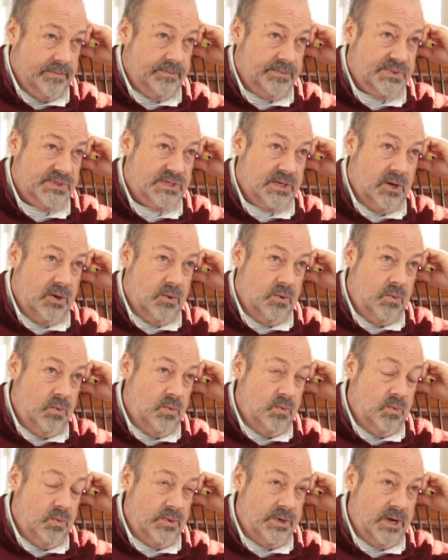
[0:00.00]

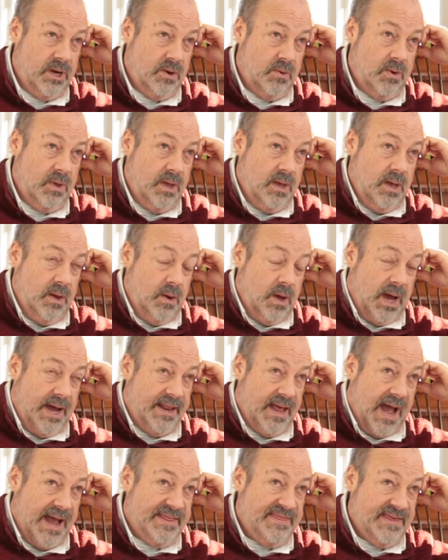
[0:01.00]
So, you know,
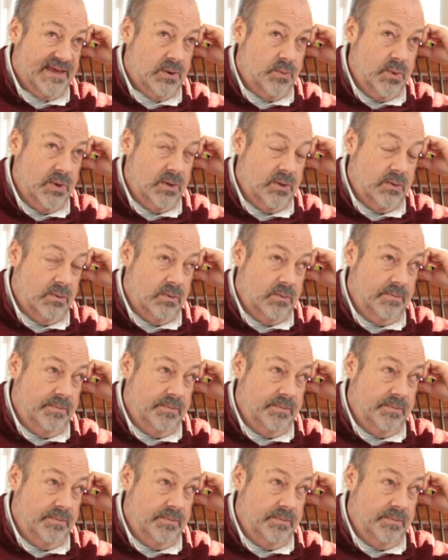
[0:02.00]
I think we'll